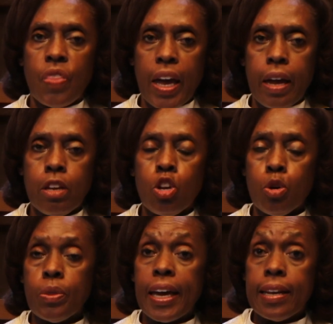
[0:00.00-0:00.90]
They
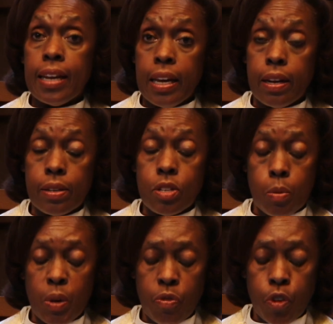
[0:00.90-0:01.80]
knew they needed to
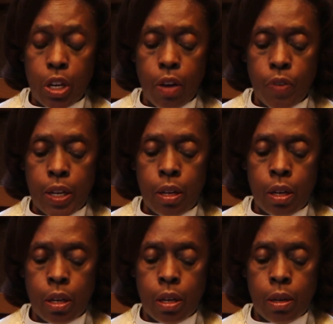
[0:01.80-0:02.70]
be forgiven,
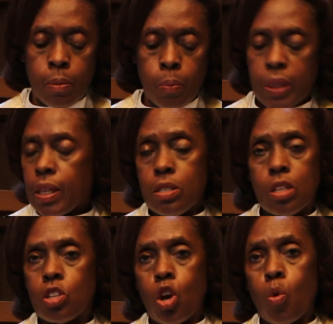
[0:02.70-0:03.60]
but they
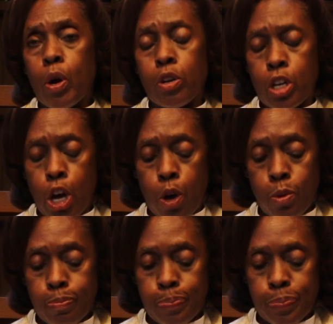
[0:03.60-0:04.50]
didn't know where to go.
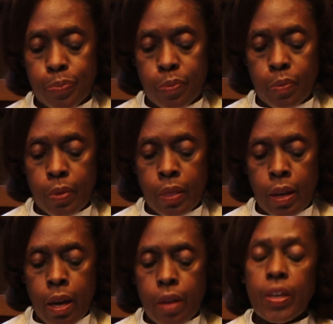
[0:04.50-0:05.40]

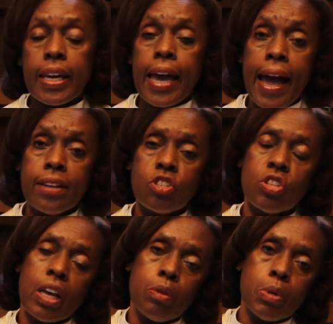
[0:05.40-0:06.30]
The
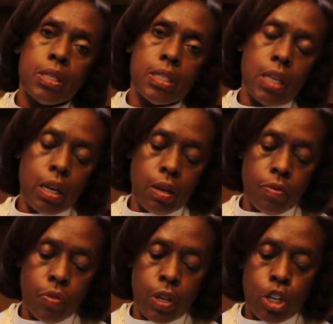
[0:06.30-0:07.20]
catch they
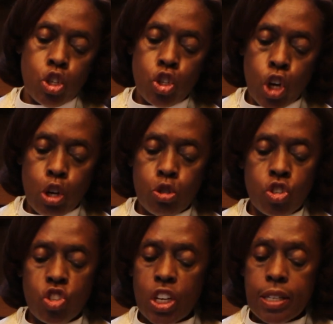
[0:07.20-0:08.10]
receive
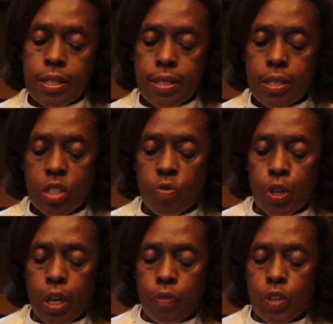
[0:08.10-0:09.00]
shows Jesus'
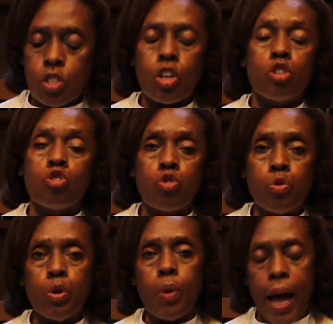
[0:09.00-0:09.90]
forgiveness a
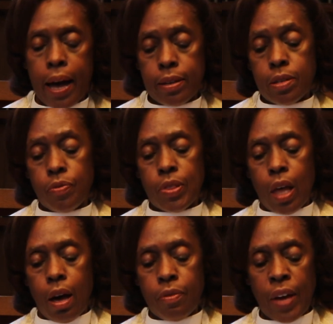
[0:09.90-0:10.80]
true act of
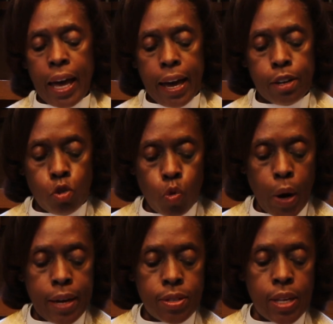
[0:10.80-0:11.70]
love and
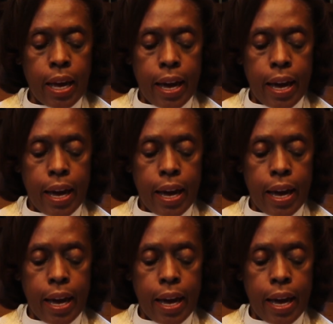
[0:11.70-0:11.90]
grace